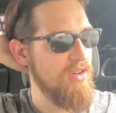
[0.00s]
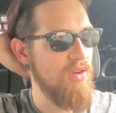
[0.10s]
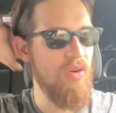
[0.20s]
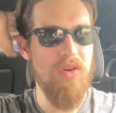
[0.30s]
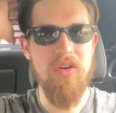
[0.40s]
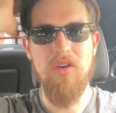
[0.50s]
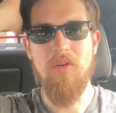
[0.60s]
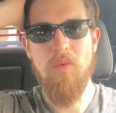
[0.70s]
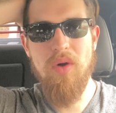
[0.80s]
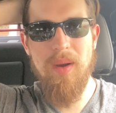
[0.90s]

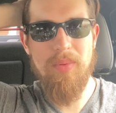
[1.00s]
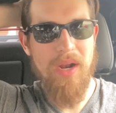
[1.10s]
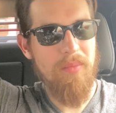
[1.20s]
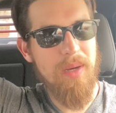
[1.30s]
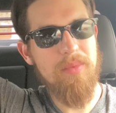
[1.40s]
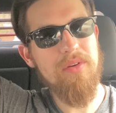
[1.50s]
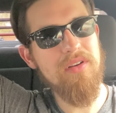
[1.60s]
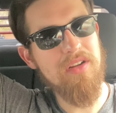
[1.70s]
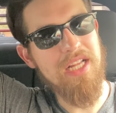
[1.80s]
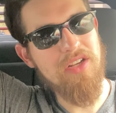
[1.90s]
or what, but I remember,
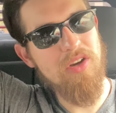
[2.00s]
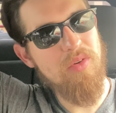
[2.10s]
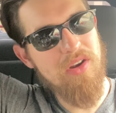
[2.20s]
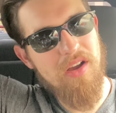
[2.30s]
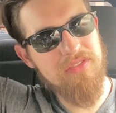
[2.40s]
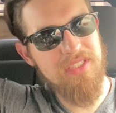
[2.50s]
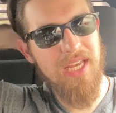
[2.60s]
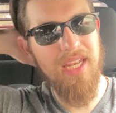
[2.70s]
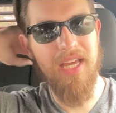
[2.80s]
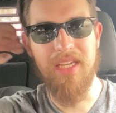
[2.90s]
like, going off
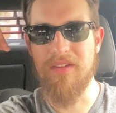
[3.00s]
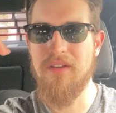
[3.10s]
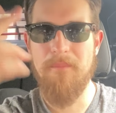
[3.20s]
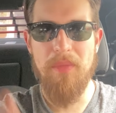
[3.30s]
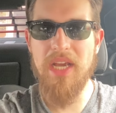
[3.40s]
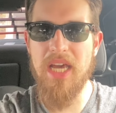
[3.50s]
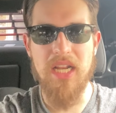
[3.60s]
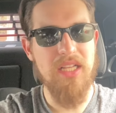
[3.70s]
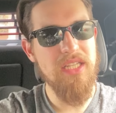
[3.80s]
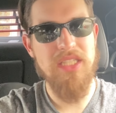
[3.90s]
saying, like, they got
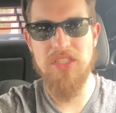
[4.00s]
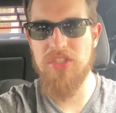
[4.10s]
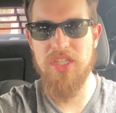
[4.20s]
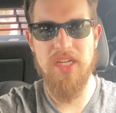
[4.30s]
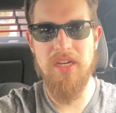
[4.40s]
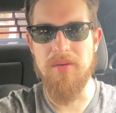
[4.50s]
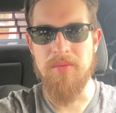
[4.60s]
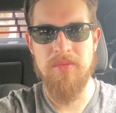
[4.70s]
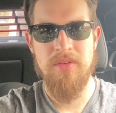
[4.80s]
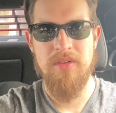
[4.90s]
to clean this shit up.
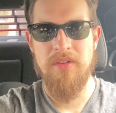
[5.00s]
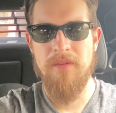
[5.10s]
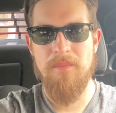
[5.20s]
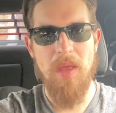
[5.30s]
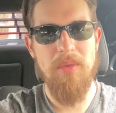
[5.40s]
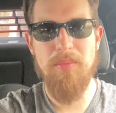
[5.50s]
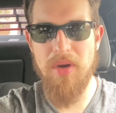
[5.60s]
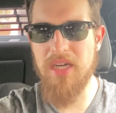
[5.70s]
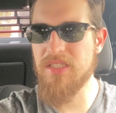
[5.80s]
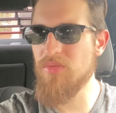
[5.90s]
I mean,
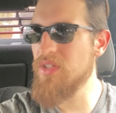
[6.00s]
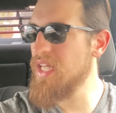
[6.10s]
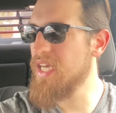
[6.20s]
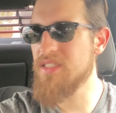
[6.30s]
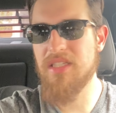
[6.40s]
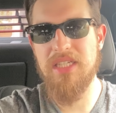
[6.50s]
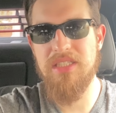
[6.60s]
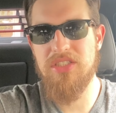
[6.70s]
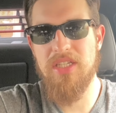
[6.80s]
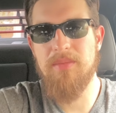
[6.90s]
boxing really has to clean
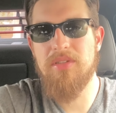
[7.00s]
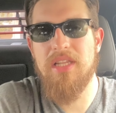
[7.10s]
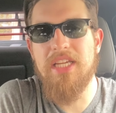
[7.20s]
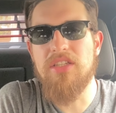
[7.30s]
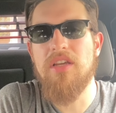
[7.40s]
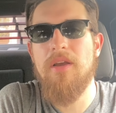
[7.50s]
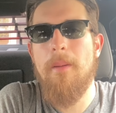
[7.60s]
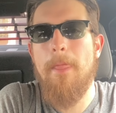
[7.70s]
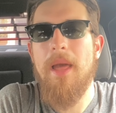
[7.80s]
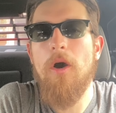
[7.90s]
this shit up to, like,
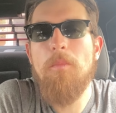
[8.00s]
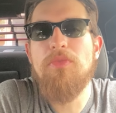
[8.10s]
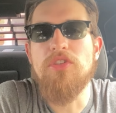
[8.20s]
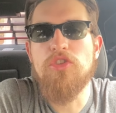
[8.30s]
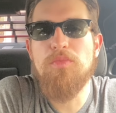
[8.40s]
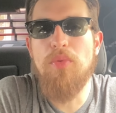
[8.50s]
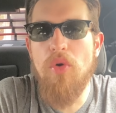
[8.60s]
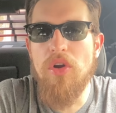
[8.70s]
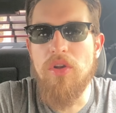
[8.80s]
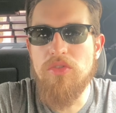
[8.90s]
help the
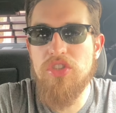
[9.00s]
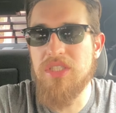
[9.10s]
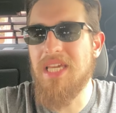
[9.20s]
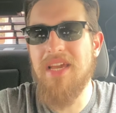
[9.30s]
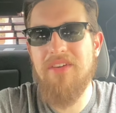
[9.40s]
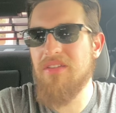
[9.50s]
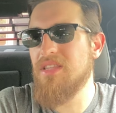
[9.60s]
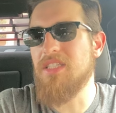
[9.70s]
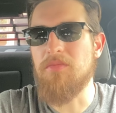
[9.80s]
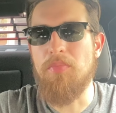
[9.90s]
sport. Don't just give out
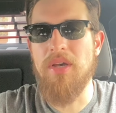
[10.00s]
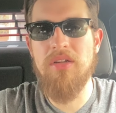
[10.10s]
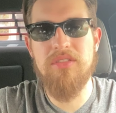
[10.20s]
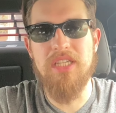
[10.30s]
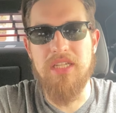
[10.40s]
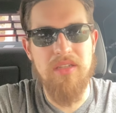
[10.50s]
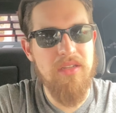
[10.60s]
these belts that